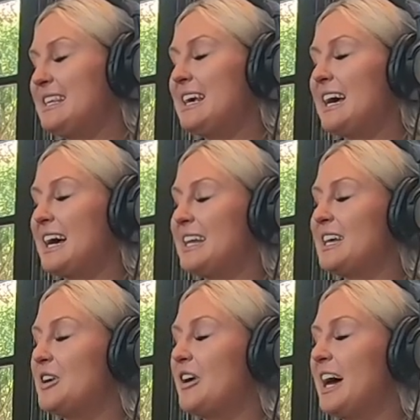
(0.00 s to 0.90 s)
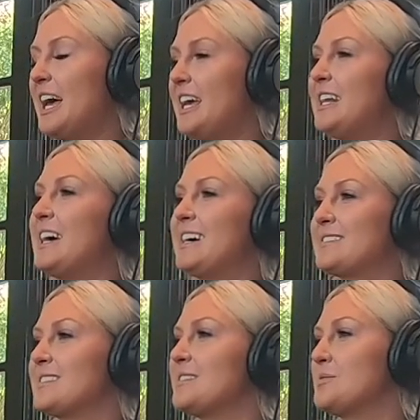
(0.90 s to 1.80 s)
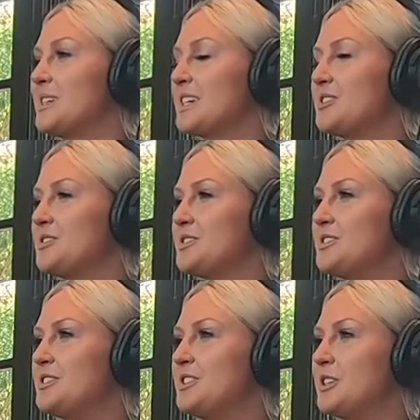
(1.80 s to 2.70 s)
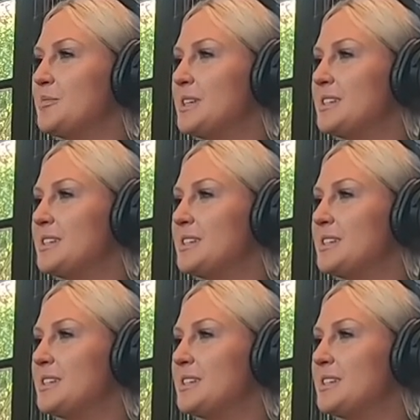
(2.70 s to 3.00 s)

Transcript: yeah, I know. I hate asking when I go to a studio. I'm